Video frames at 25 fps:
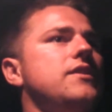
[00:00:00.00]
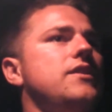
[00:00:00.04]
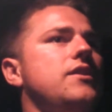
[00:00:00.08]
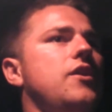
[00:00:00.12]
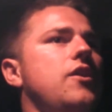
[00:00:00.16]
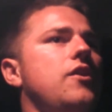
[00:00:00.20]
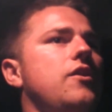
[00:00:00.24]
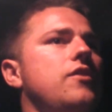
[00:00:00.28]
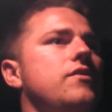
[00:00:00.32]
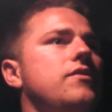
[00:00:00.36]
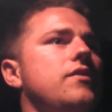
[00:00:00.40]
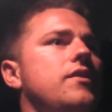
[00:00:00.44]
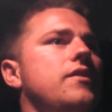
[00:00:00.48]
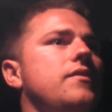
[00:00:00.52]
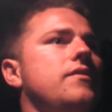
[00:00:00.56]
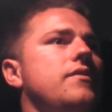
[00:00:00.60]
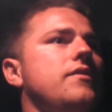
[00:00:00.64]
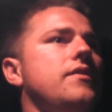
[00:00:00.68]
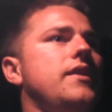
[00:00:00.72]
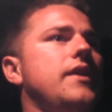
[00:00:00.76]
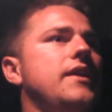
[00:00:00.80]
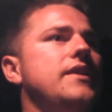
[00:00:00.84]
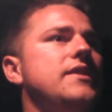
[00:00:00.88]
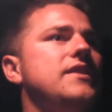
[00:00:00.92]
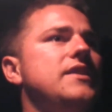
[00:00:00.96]
You
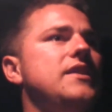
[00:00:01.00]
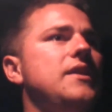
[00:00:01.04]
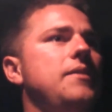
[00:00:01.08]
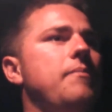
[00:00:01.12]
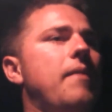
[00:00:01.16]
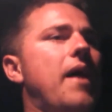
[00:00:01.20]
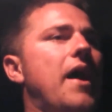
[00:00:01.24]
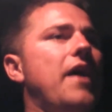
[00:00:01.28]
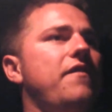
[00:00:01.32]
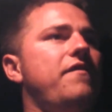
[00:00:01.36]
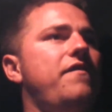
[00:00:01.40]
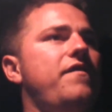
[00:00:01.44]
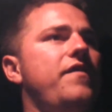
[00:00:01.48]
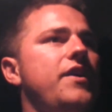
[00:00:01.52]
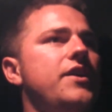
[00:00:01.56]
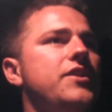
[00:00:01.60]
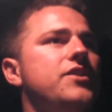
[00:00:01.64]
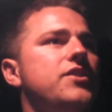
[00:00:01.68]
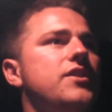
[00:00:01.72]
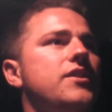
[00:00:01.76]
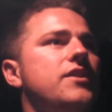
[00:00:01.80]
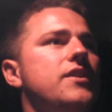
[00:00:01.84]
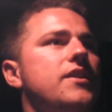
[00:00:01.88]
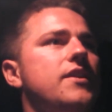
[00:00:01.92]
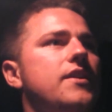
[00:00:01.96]
know, they see my
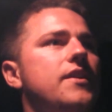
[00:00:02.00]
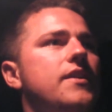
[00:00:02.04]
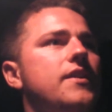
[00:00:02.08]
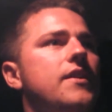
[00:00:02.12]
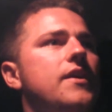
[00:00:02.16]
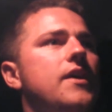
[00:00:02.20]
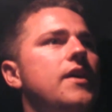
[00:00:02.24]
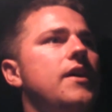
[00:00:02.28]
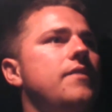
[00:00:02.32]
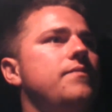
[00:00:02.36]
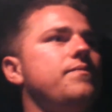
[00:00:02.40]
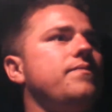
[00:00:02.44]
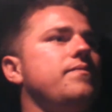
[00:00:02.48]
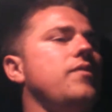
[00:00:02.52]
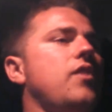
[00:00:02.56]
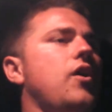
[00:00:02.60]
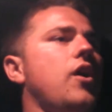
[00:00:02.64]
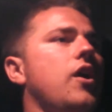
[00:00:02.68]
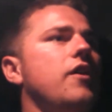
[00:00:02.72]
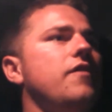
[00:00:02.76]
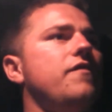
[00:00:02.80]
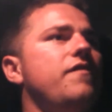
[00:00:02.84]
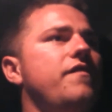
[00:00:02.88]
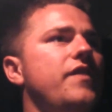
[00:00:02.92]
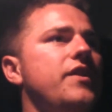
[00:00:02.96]
vision and uh,
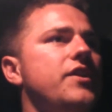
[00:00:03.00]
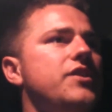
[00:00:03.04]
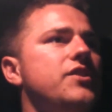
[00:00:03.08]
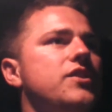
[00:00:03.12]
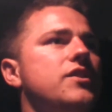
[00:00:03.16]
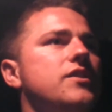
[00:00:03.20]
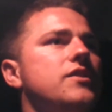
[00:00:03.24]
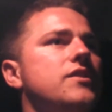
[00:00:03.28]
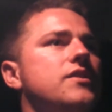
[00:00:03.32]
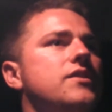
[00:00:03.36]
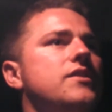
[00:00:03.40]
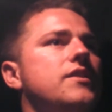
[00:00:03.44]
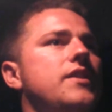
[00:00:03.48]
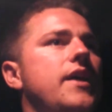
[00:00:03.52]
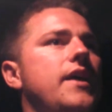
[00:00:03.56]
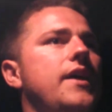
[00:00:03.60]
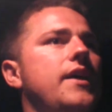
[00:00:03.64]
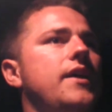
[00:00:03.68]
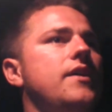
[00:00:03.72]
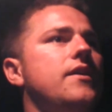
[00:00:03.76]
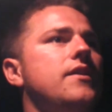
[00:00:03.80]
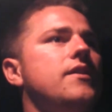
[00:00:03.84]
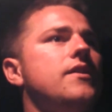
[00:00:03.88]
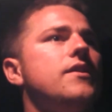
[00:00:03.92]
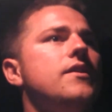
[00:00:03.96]
our visions.
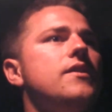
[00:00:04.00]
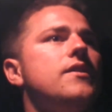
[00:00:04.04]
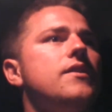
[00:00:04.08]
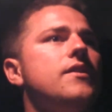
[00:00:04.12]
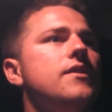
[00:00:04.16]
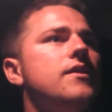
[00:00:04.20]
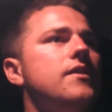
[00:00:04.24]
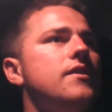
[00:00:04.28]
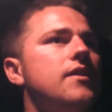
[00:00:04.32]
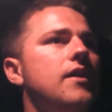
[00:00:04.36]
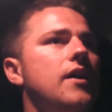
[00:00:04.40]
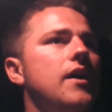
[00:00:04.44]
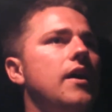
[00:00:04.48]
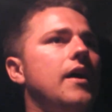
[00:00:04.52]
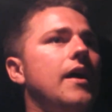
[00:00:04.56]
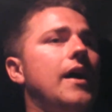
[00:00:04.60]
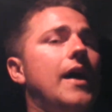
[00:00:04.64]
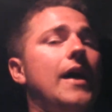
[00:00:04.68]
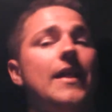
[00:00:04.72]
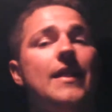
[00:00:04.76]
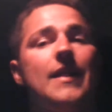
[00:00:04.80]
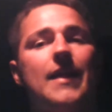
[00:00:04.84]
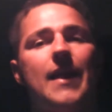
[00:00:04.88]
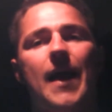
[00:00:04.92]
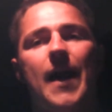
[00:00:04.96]
They
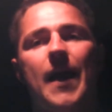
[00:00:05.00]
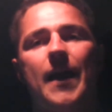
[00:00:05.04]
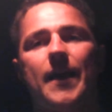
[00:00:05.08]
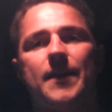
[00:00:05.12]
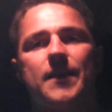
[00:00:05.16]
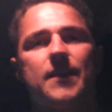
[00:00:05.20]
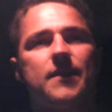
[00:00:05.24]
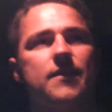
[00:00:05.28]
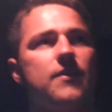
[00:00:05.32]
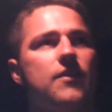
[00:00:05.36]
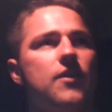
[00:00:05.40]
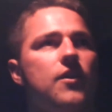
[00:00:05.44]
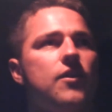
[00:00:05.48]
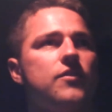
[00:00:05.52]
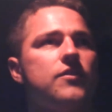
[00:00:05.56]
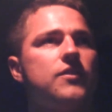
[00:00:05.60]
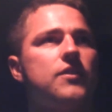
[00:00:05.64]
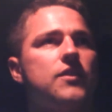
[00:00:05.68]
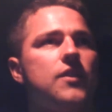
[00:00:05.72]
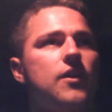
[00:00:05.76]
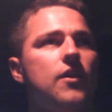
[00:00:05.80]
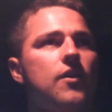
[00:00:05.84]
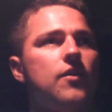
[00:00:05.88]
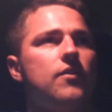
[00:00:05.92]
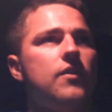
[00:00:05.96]
uh, alike, you know.
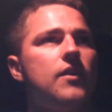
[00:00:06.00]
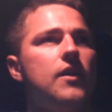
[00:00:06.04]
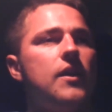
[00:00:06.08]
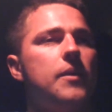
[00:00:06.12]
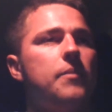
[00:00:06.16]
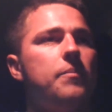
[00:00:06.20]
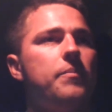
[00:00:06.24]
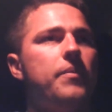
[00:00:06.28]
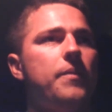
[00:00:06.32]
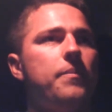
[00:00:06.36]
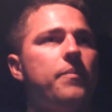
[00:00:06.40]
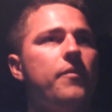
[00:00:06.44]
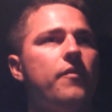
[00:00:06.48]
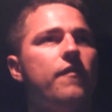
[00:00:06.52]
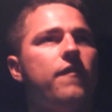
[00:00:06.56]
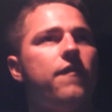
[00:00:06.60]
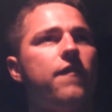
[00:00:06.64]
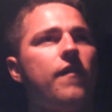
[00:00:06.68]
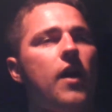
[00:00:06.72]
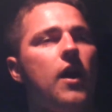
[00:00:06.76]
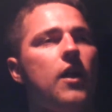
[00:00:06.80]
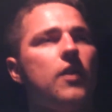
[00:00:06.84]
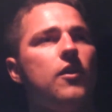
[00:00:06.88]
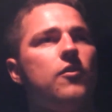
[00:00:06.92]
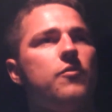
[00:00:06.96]
So people
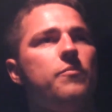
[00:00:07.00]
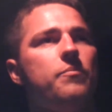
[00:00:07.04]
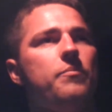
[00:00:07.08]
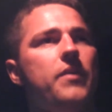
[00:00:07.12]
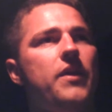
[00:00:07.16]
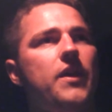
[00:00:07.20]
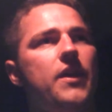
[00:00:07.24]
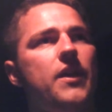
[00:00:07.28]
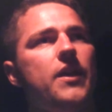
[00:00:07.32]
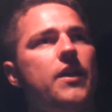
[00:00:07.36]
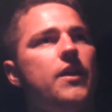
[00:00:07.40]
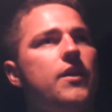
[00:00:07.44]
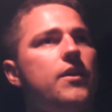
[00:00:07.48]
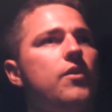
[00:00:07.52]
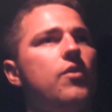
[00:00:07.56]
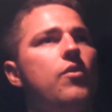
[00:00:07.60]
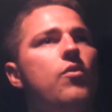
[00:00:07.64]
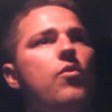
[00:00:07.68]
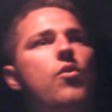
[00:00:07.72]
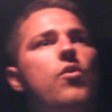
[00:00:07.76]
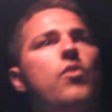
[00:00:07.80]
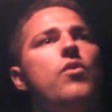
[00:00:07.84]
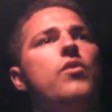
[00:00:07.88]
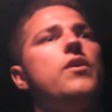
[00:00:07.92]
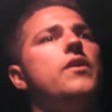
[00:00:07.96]
follow me
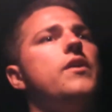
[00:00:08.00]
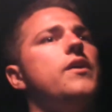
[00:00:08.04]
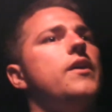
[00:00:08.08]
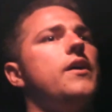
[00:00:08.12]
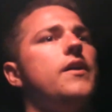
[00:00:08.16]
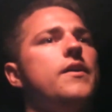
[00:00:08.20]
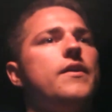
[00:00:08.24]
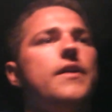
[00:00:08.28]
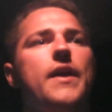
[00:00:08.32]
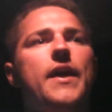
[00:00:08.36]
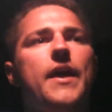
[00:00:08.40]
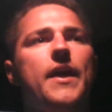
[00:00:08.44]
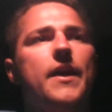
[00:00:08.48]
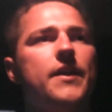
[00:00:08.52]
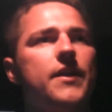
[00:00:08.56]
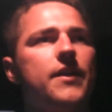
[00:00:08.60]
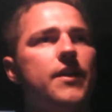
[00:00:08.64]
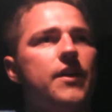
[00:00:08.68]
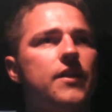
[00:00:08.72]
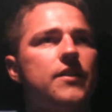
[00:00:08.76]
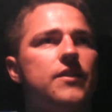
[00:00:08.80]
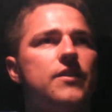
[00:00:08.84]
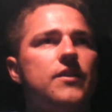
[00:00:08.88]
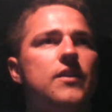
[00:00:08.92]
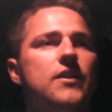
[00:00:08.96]
or uh, any
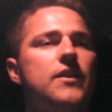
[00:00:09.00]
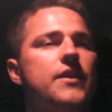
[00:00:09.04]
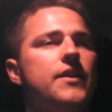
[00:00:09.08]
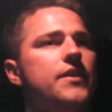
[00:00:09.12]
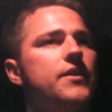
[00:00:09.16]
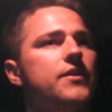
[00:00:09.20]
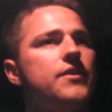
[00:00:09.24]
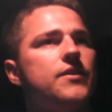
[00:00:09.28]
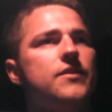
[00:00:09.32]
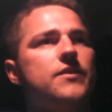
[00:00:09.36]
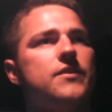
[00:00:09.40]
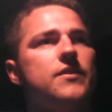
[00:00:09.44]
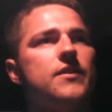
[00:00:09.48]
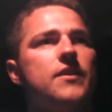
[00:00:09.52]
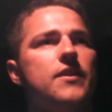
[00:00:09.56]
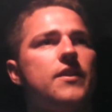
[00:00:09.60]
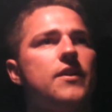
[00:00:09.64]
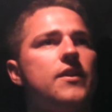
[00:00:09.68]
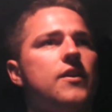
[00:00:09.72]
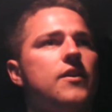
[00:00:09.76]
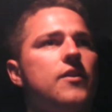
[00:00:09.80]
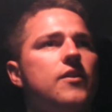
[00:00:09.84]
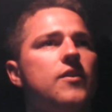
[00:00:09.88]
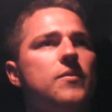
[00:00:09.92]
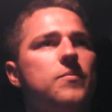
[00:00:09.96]
other leaders.
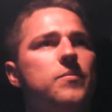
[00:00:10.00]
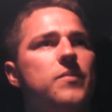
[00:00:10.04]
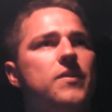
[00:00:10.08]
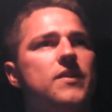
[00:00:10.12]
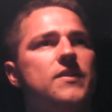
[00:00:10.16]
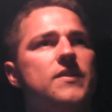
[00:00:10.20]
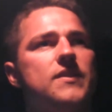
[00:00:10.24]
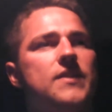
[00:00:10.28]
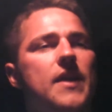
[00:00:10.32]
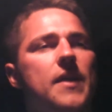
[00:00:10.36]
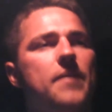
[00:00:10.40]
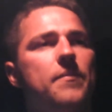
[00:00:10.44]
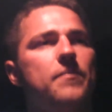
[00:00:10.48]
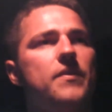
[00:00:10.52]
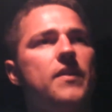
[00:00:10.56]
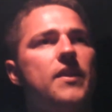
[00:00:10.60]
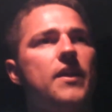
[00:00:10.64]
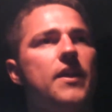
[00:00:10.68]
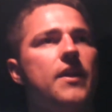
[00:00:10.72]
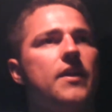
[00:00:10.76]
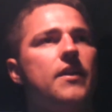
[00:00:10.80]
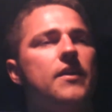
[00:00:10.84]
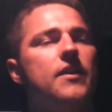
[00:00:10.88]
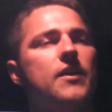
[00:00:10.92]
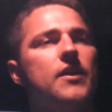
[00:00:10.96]
It, it, could be the same
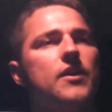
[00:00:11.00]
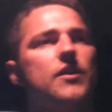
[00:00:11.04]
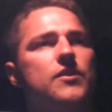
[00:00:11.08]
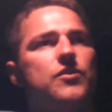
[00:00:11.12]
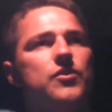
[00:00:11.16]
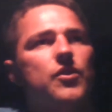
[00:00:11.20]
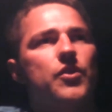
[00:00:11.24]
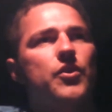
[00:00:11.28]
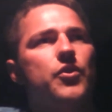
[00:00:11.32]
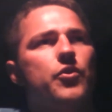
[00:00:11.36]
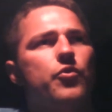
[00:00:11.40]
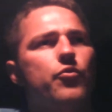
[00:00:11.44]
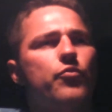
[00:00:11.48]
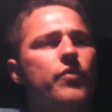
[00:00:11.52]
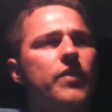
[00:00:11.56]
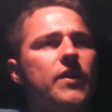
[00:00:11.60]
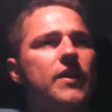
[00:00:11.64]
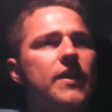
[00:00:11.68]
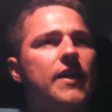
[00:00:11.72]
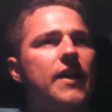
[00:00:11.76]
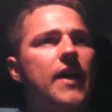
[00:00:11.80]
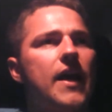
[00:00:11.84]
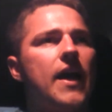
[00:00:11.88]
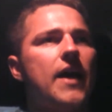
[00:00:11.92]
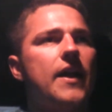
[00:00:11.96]
thing. So you
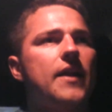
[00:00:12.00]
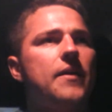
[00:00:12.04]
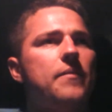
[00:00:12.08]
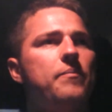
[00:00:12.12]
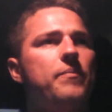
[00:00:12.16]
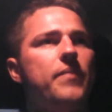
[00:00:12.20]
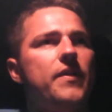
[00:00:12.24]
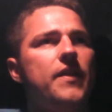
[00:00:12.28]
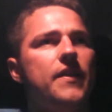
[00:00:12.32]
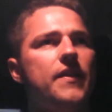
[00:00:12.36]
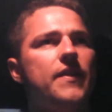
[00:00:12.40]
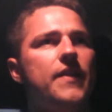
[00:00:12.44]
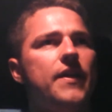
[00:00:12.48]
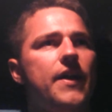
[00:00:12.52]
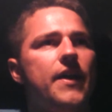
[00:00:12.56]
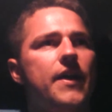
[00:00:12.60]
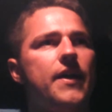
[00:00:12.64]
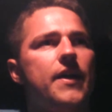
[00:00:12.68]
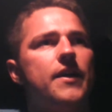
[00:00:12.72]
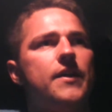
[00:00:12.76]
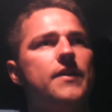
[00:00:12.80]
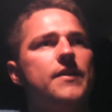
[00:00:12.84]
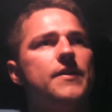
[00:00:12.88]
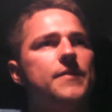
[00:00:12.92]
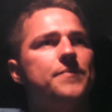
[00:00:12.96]
really gotta be
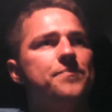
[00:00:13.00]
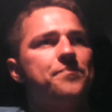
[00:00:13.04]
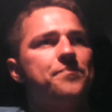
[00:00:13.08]
there